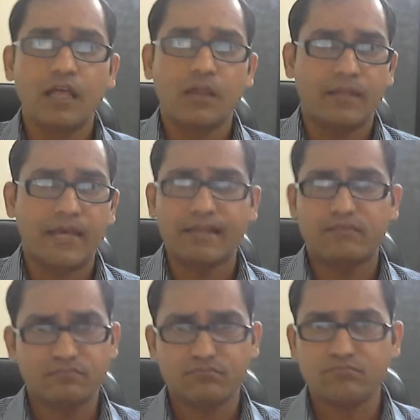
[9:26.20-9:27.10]

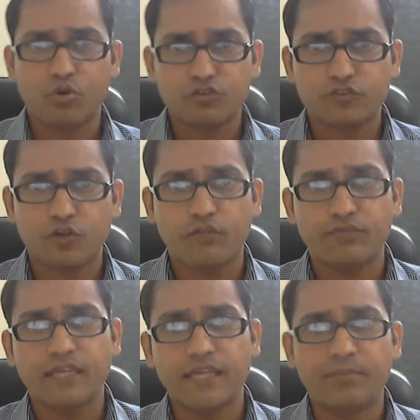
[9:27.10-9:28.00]
that most
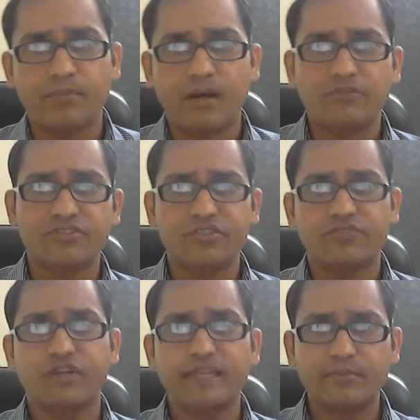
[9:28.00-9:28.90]
of the power
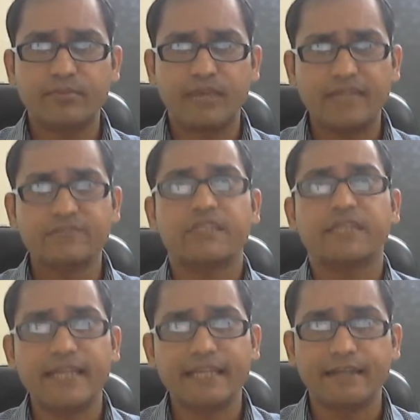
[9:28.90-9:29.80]
generating plants in
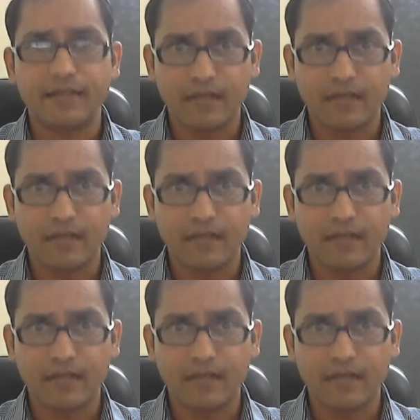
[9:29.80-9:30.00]
India,